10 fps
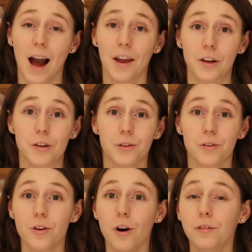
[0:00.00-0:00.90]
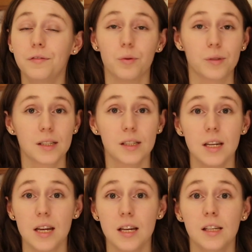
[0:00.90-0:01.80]
and I couldn't cough or
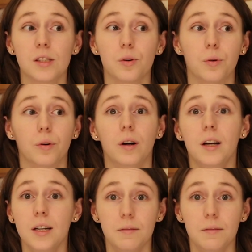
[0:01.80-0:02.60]
sneeze or